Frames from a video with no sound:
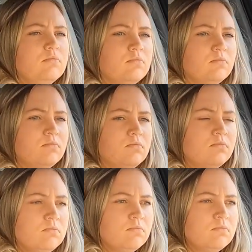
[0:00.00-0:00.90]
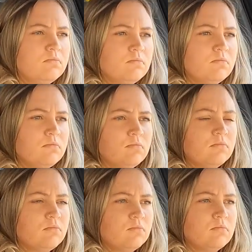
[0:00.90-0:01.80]

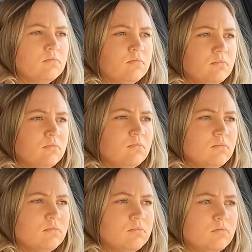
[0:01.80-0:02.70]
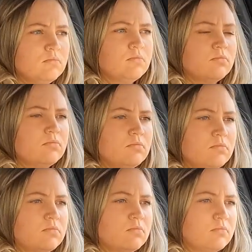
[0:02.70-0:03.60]

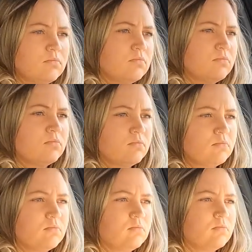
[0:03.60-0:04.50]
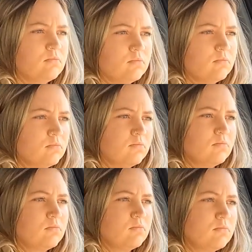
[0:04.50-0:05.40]

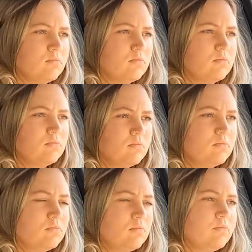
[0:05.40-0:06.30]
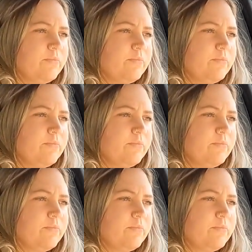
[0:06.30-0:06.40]
(not speaking)